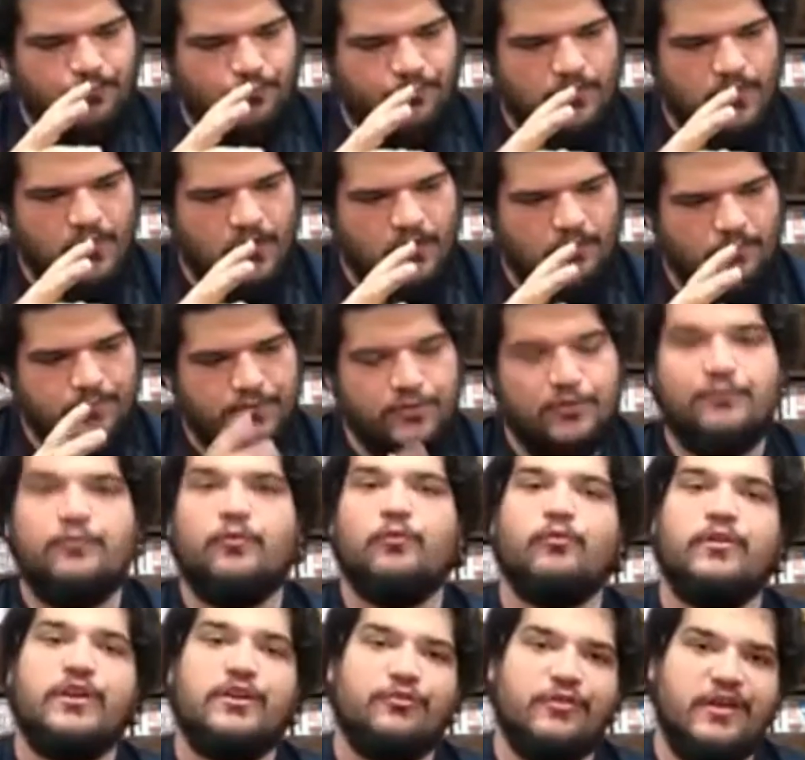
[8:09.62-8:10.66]
beautiful
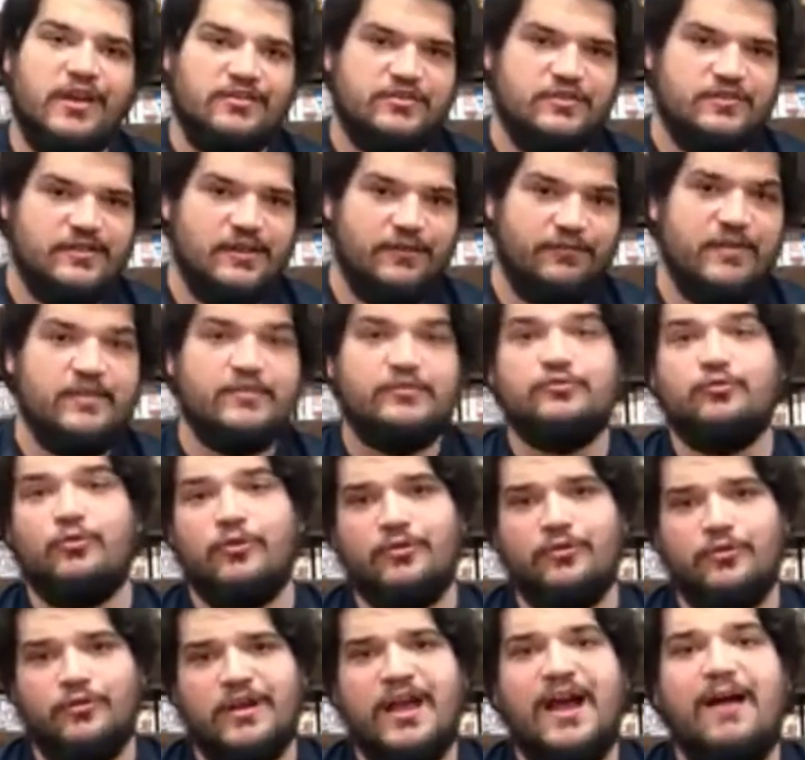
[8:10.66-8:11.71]
recreations of historical
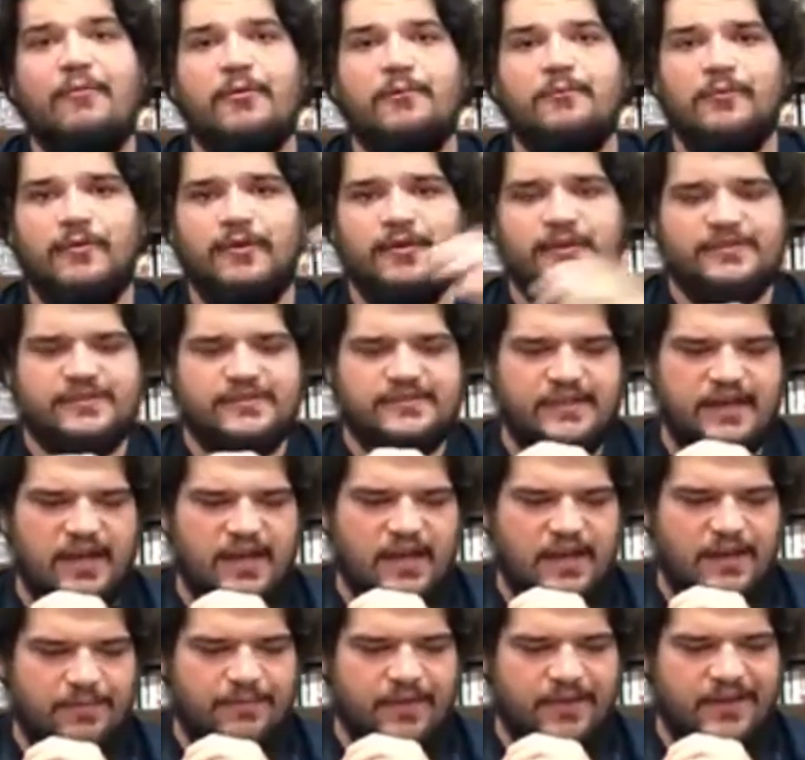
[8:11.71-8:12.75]
comic books
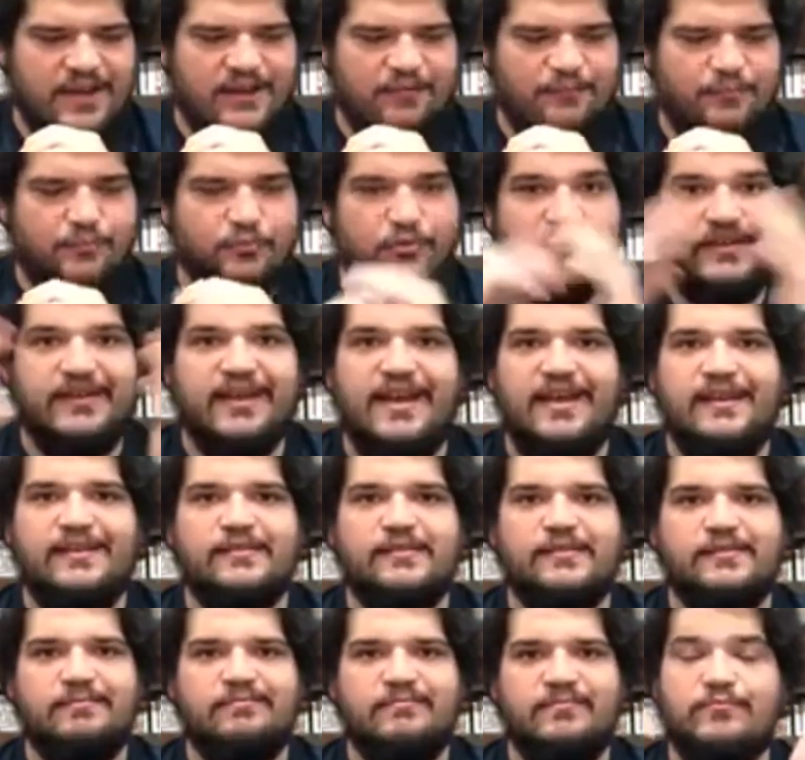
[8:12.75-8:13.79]
that kind of predates
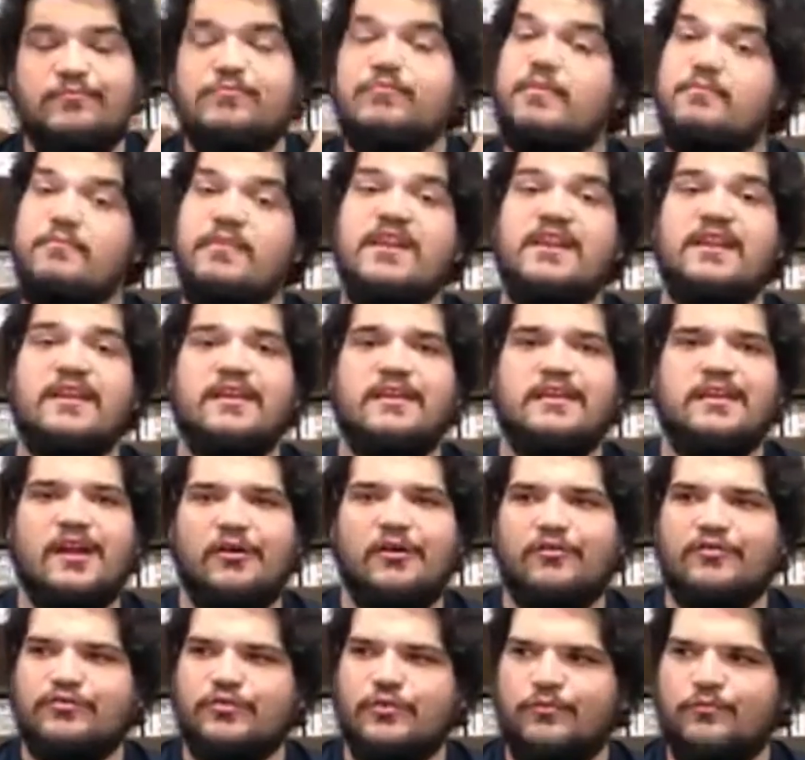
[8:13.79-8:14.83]
the media,
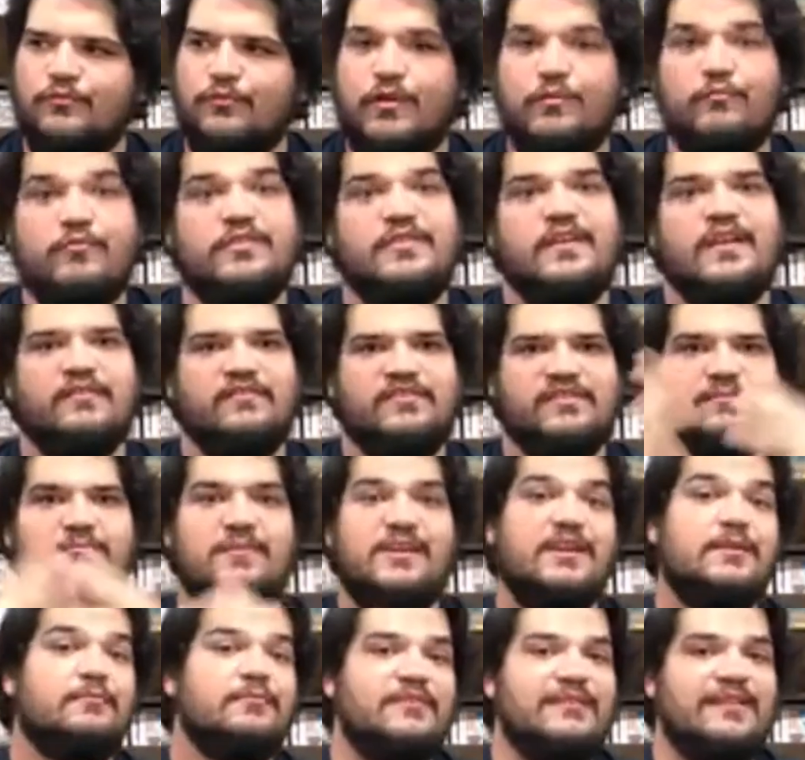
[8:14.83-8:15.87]
sort of what we think of as the medium
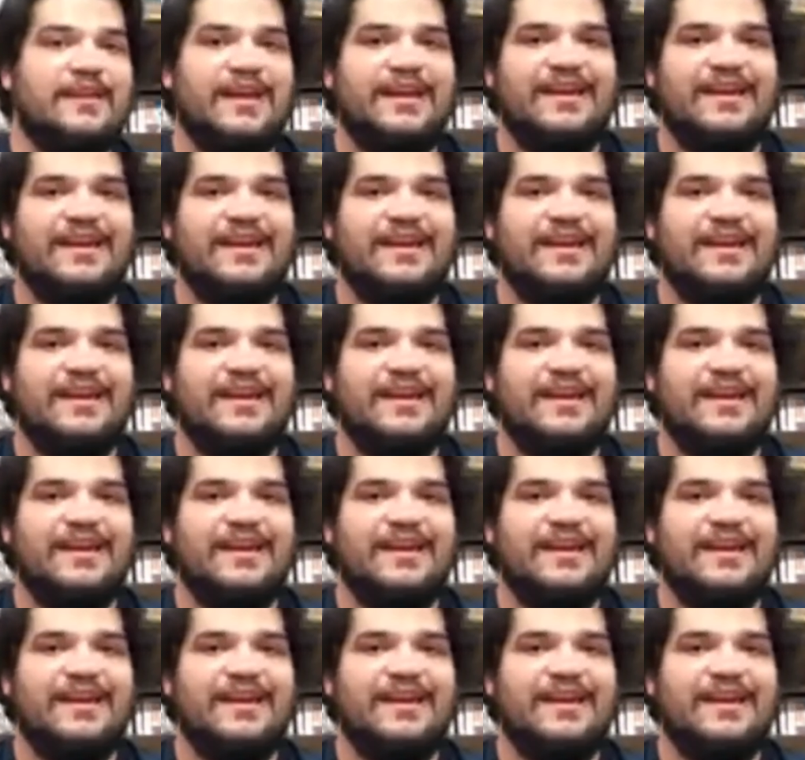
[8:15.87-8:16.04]
today.